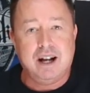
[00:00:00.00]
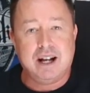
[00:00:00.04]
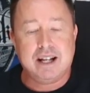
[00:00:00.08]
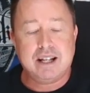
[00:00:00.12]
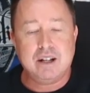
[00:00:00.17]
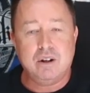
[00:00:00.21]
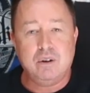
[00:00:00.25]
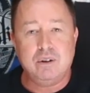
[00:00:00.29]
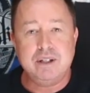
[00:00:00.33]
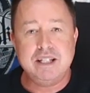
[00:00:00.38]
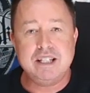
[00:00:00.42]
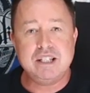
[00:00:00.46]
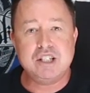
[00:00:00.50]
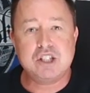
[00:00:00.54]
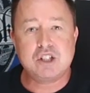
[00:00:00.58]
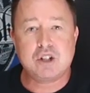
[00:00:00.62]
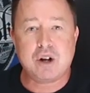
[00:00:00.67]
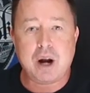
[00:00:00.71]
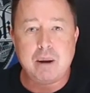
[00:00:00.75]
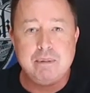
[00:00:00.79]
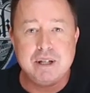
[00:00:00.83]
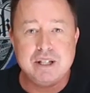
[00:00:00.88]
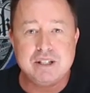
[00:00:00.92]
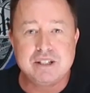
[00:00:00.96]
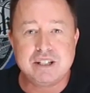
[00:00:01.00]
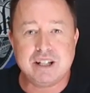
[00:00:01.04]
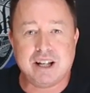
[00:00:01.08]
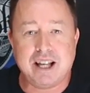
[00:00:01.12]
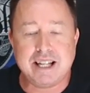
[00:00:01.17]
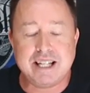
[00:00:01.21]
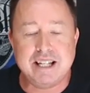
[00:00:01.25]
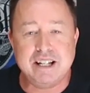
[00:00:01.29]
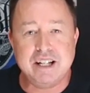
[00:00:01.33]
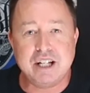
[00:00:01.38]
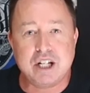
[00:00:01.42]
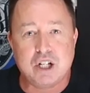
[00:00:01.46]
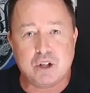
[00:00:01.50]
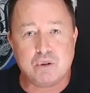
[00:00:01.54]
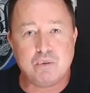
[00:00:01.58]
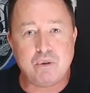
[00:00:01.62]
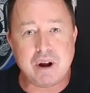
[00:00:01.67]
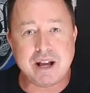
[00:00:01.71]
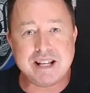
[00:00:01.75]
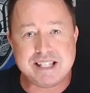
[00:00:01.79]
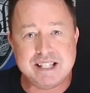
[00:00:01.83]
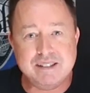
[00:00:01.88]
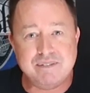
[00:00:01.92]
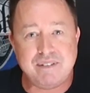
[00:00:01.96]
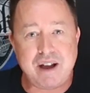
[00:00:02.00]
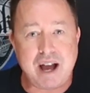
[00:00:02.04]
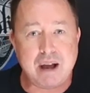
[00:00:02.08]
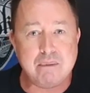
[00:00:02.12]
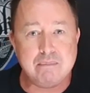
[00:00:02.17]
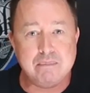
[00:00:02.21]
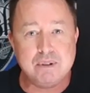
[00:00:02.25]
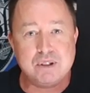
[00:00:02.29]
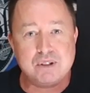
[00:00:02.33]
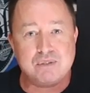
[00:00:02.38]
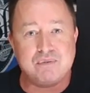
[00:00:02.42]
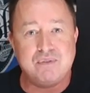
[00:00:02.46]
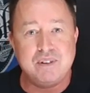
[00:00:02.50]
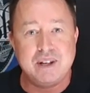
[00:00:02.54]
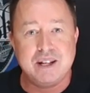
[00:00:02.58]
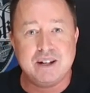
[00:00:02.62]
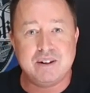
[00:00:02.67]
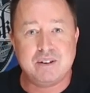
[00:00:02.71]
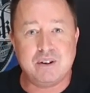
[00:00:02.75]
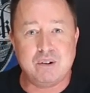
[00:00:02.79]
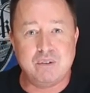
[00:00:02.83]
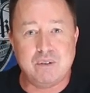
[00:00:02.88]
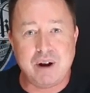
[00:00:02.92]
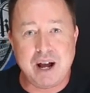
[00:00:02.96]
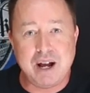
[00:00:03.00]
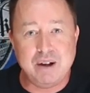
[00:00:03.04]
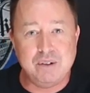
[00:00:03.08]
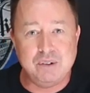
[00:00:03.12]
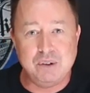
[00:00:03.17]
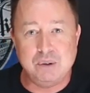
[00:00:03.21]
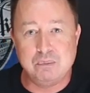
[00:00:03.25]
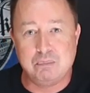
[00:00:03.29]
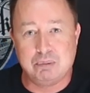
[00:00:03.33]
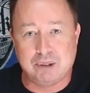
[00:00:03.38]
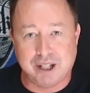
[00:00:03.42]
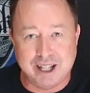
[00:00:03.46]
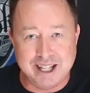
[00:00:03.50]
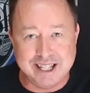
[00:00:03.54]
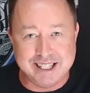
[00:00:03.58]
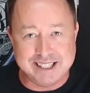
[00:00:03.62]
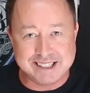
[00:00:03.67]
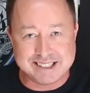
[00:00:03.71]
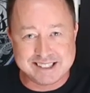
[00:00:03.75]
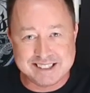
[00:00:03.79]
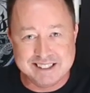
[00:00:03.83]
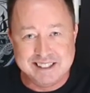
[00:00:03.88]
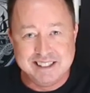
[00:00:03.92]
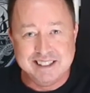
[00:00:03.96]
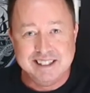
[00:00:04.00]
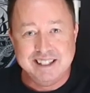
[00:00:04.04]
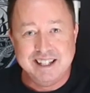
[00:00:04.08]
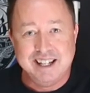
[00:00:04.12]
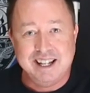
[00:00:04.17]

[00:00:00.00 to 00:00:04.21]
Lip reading: I can only describe it as like an aggressive atmosphere around the place.